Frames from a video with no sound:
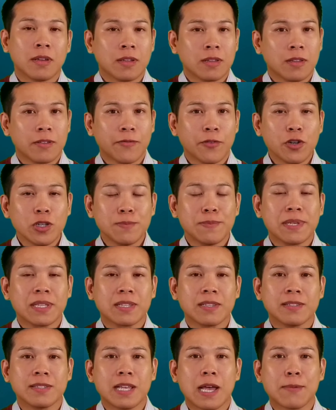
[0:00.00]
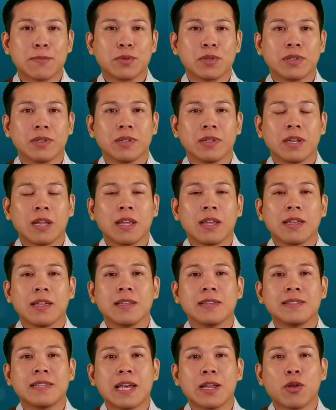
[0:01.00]
The first misconception
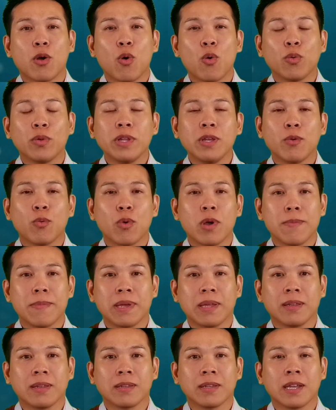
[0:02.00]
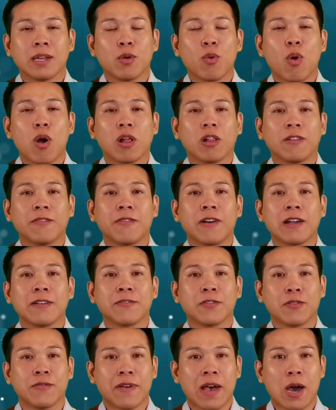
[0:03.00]
is that only women can qualify
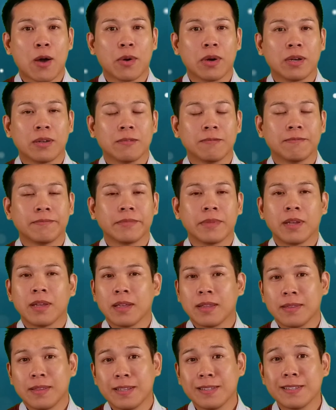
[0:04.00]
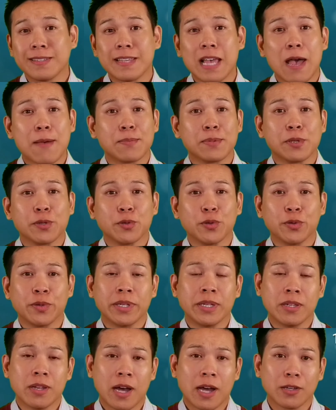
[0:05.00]
for VAWA. This is absolutely
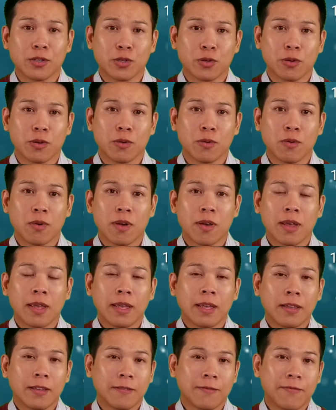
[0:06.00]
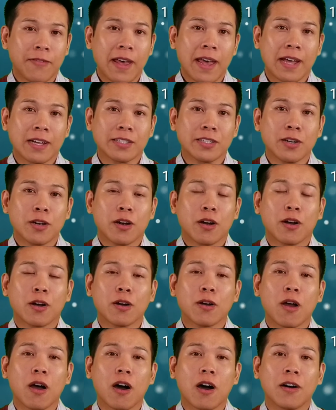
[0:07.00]
not true. In fact,
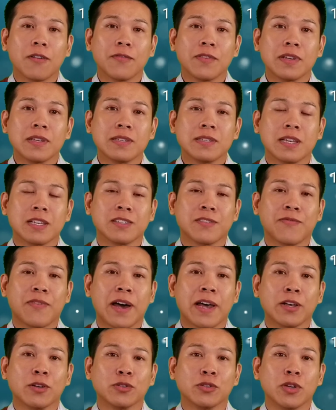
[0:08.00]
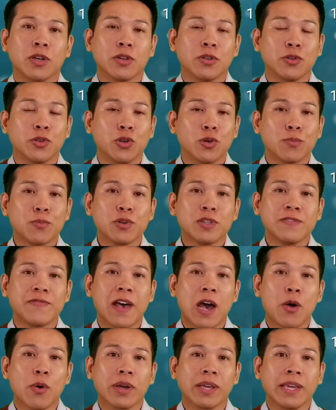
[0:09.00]
our office has filed numerous
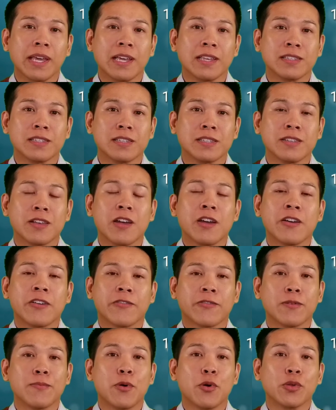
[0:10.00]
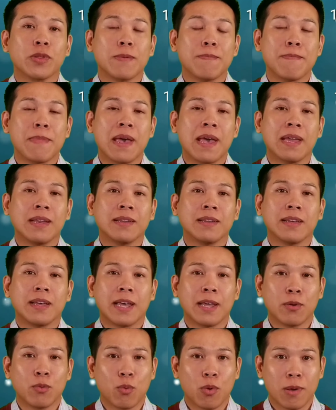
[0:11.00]
VAWA cases for both men
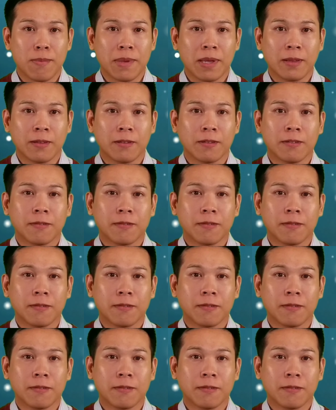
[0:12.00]
and women.